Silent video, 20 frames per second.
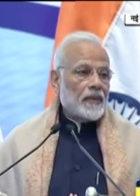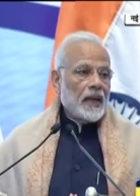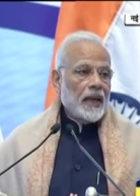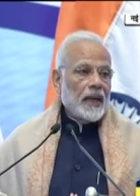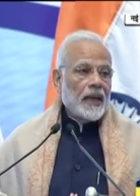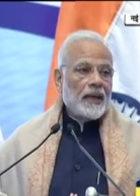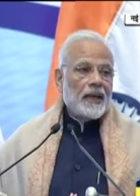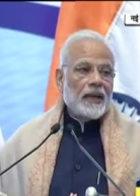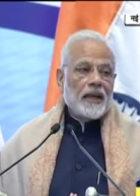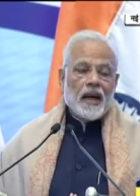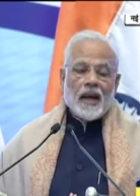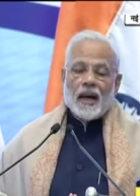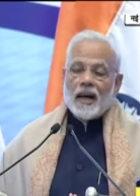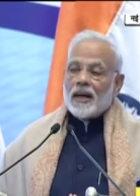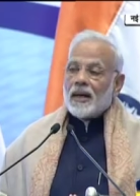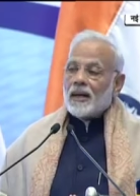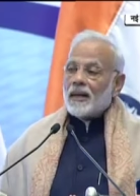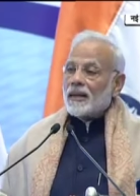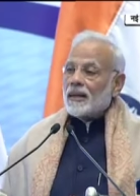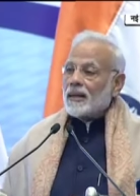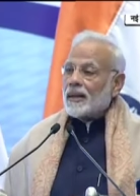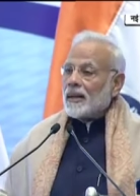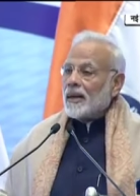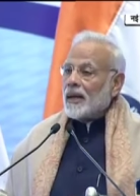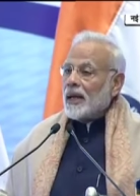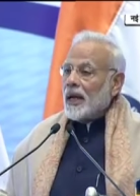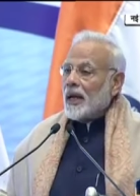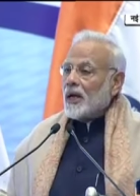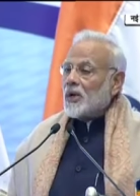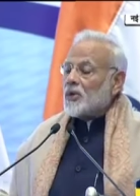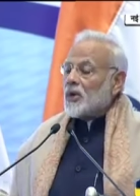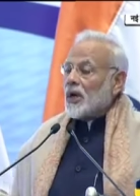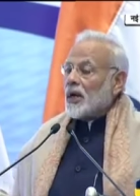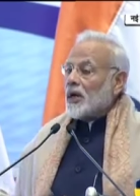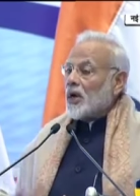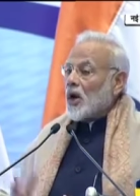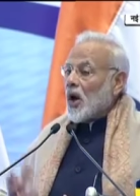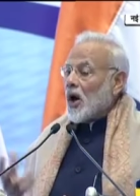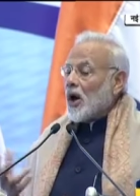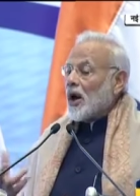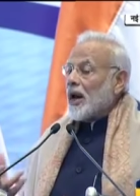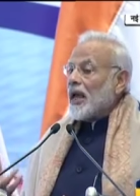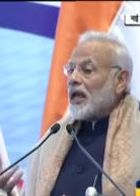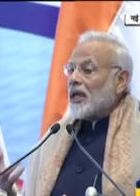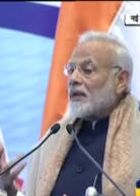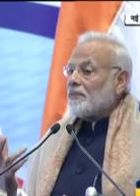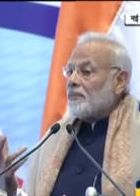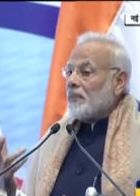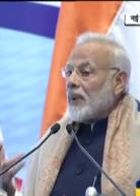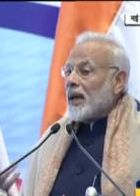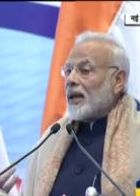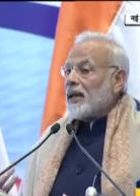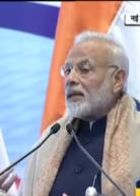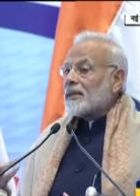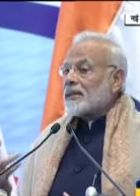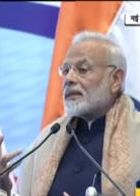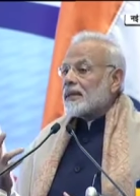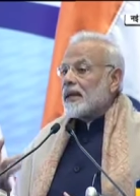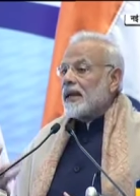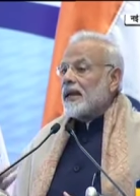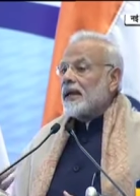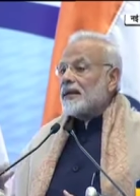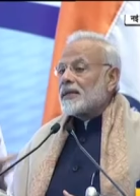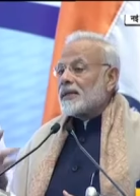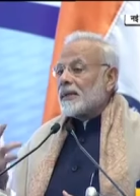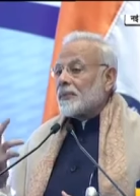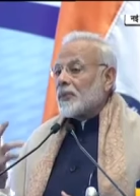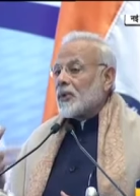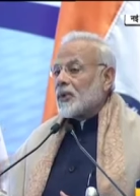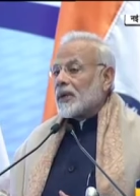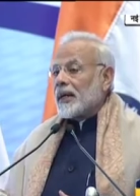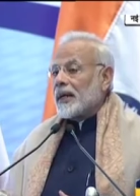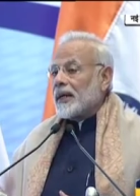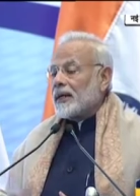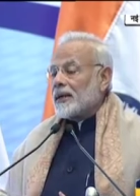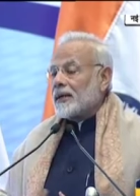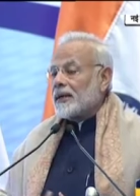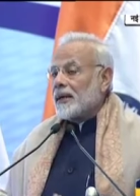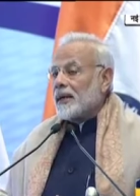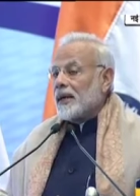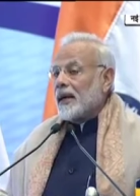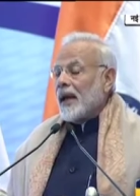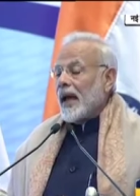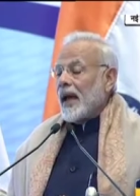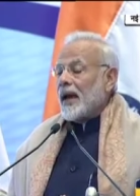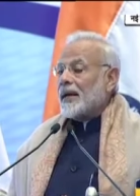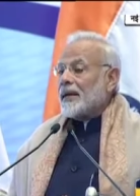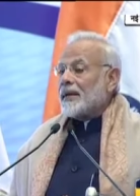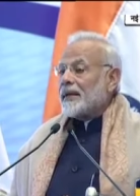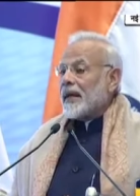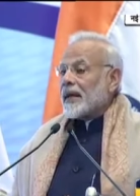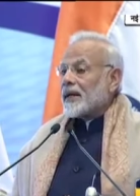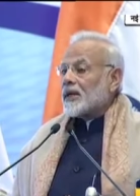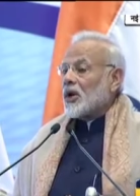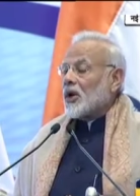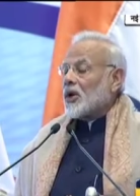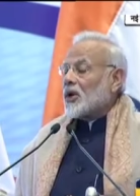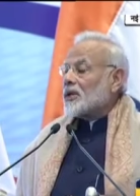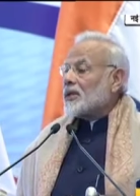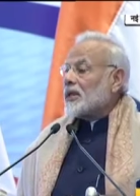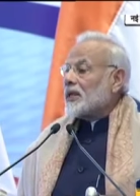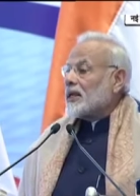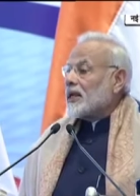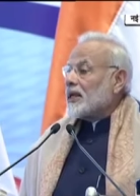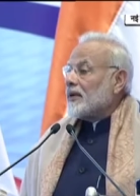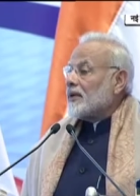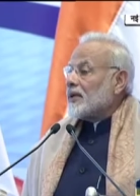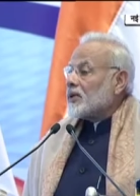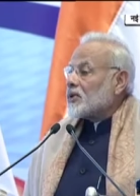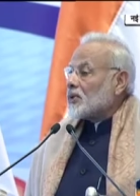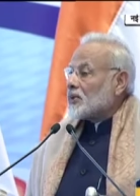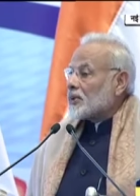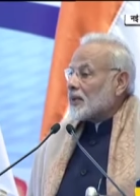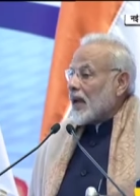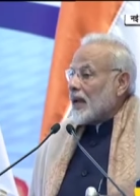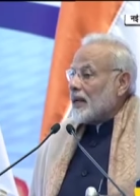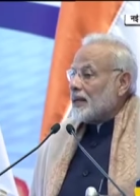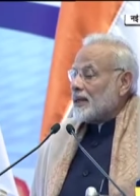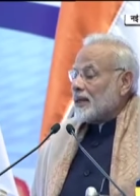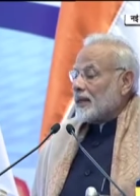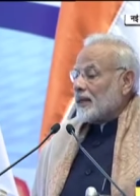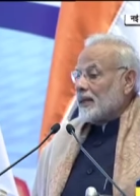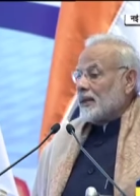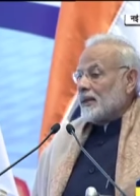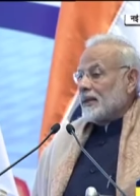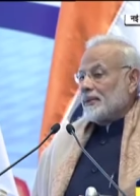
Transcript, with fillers: India into a knowledge-based, skill-supported and technology driven society.